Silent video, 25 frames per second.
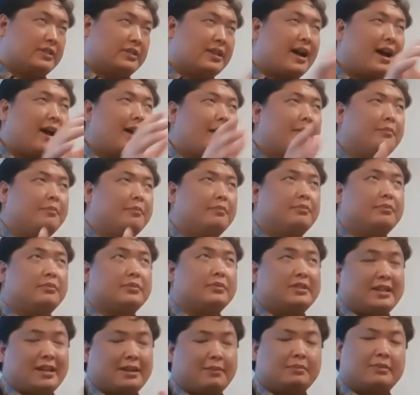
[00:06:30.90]
the
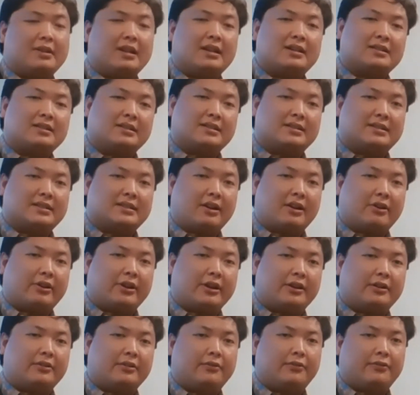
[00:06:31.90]
time deemed
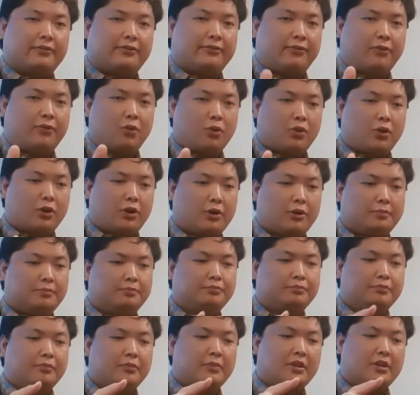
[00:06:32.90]
necessary
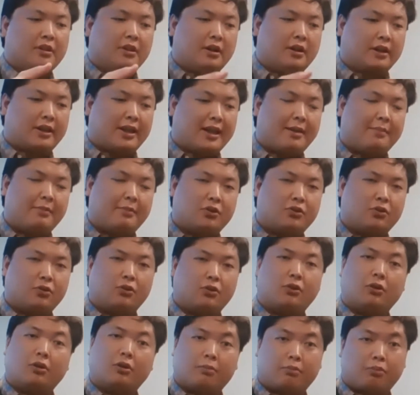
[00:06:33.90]
for a
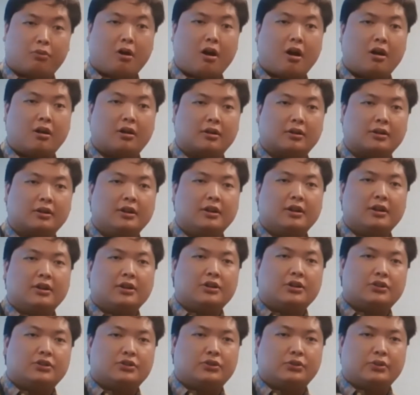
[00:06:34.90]
chemical or product
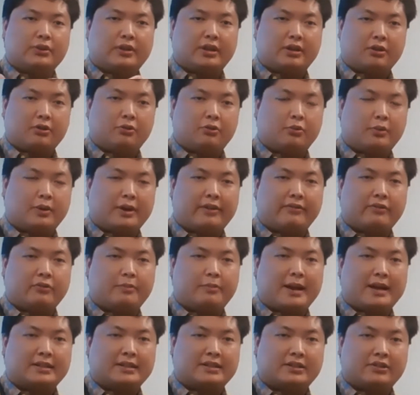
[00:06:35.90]
to kill
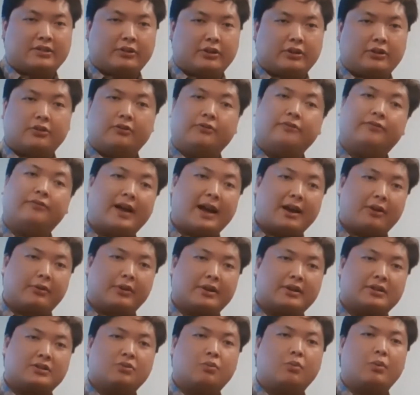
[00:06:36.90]
whatever bacteria or
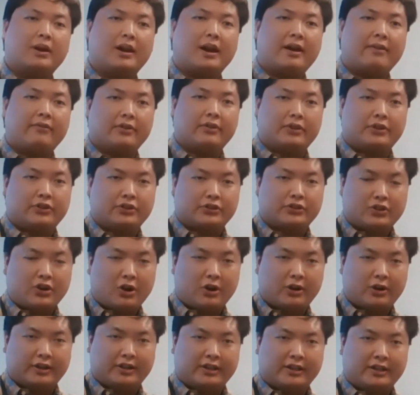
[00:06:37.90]
virus, whatever your
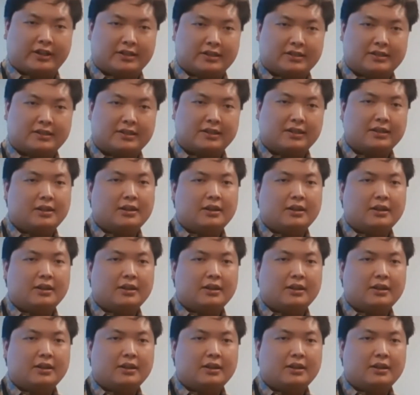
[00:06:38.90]
target is.